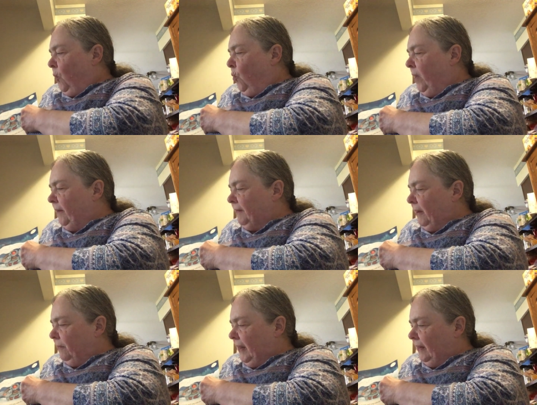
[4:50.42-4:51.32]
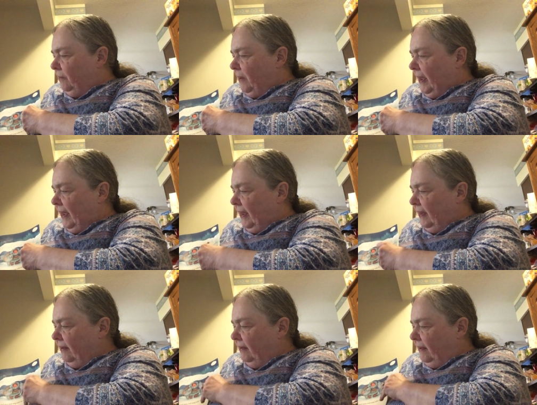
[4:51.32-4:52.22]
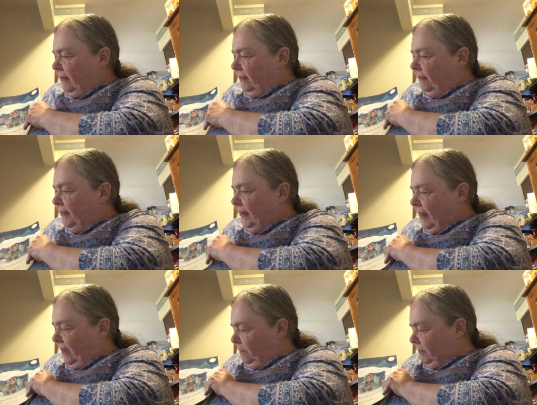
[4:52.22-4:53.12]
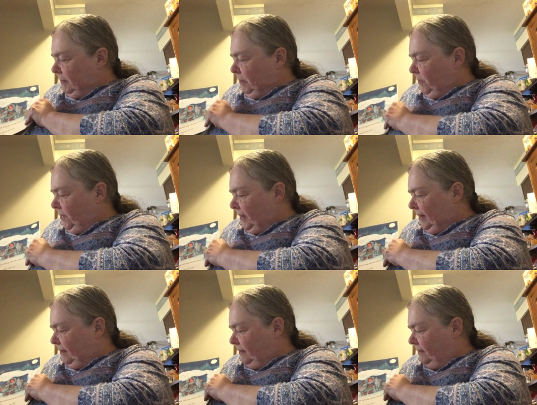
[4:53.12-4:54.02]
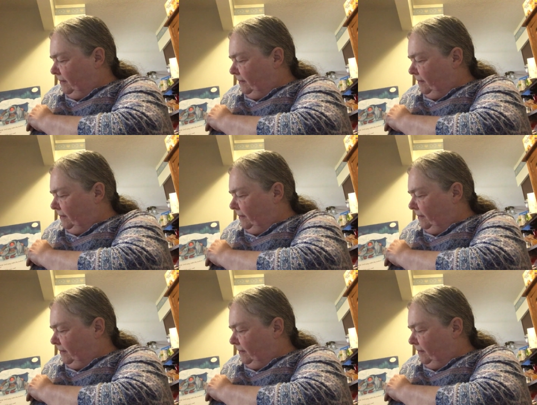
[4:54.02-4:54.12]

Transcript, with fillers: What if I ran away? Then I would be worried.